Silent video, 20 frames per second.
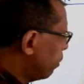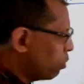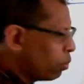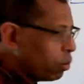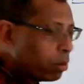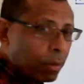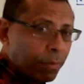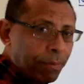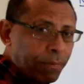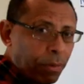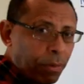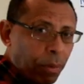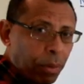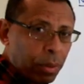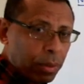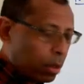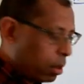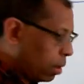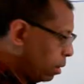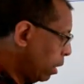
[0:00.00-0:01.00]
to the
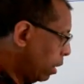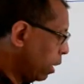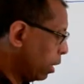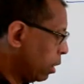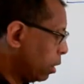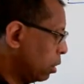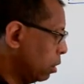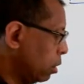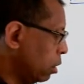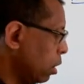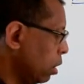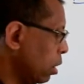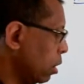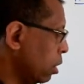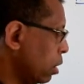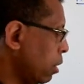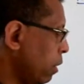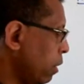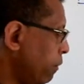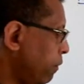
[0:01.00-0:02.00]
front like
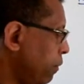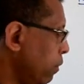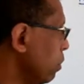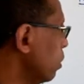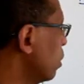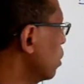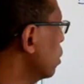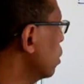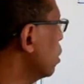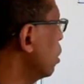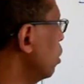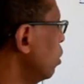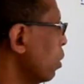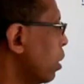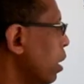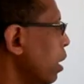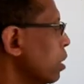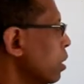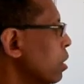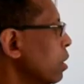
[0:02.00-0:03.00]
this, if you just
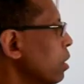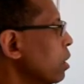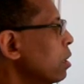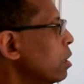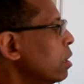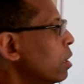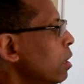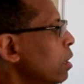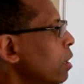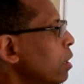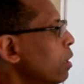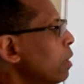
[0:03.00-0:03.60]
look at this